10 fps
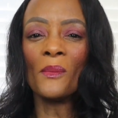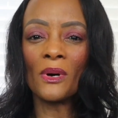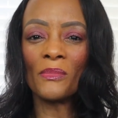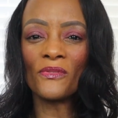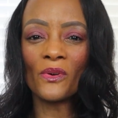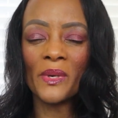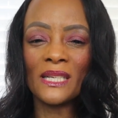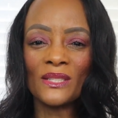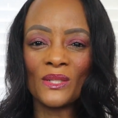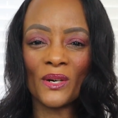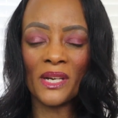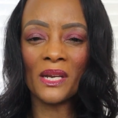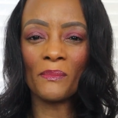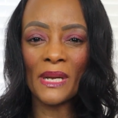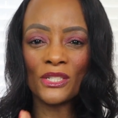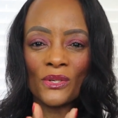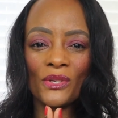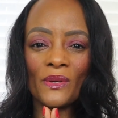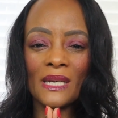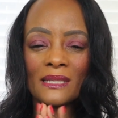But before we get started, make sure
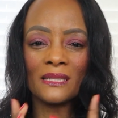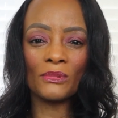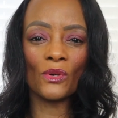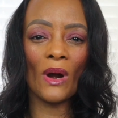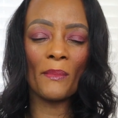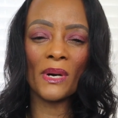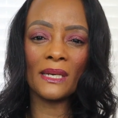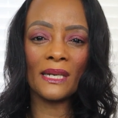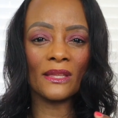you hit the subscribe button,